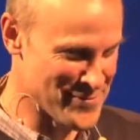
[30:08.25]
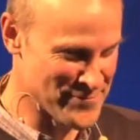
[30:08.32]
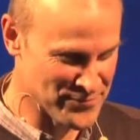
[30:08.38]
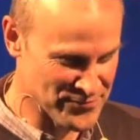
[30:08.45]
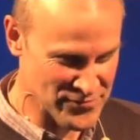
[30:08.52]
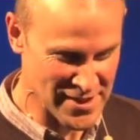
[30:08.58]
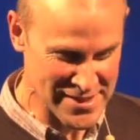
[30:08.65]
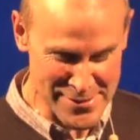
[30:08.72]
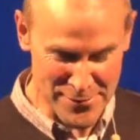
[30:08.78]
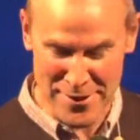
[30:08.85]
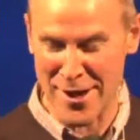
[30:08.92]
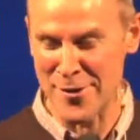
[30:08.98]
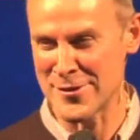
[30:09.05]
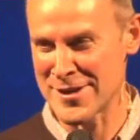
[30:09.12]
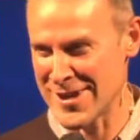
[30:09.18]
something
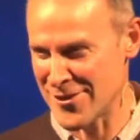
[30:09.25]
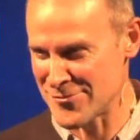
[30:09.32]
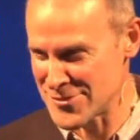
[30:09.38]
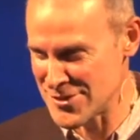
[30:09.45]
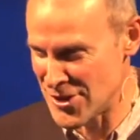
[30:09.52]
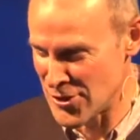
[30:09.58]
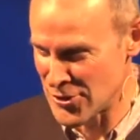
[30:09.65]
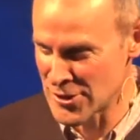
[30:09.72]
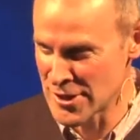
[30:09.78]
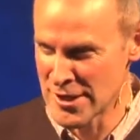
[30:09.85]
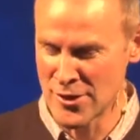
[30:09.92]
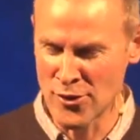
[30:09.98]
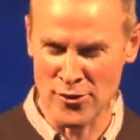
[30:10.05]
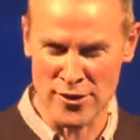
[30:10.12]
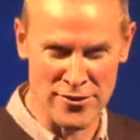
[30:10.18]
I would love to do,
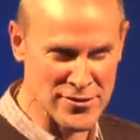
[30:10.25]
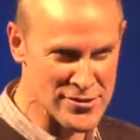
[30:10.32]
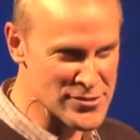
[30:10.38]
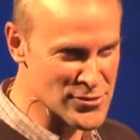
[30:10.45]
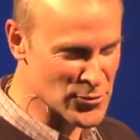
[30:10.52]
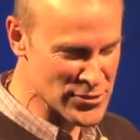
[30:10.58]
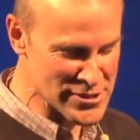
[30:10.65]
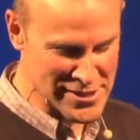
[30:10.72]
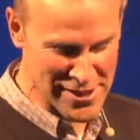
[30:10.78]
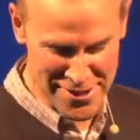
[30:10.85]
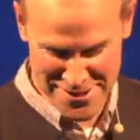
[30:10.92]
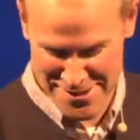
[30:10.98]
although this story slightly